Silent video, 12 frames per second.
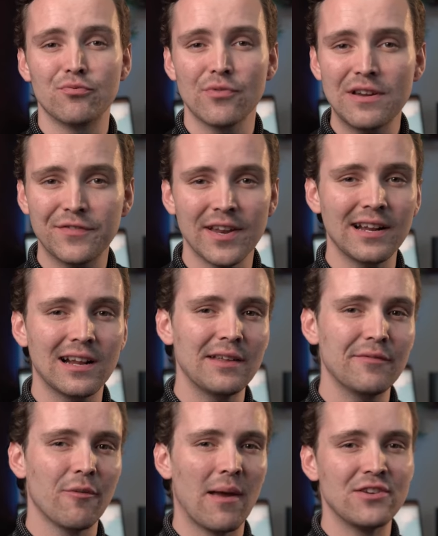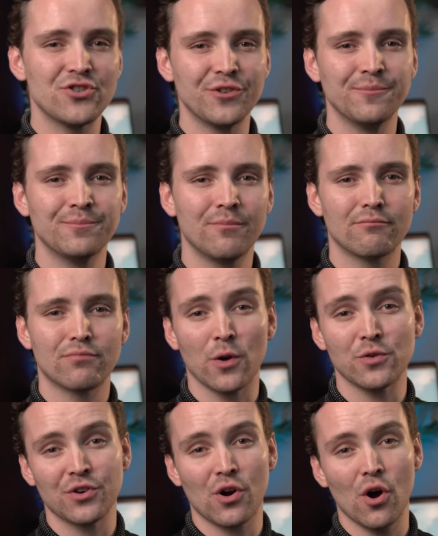brief technical information,
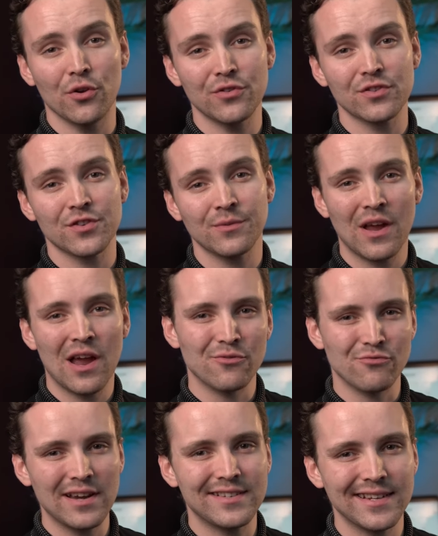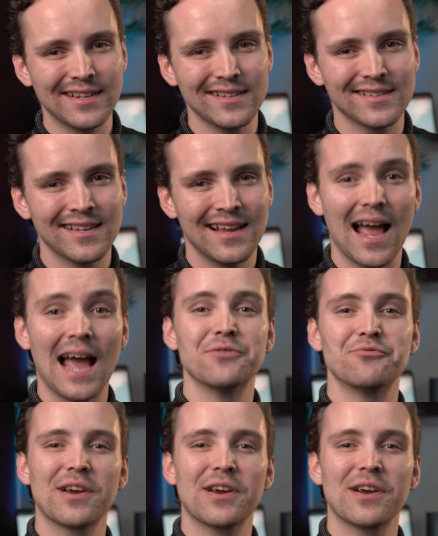pros and cons, ratings, and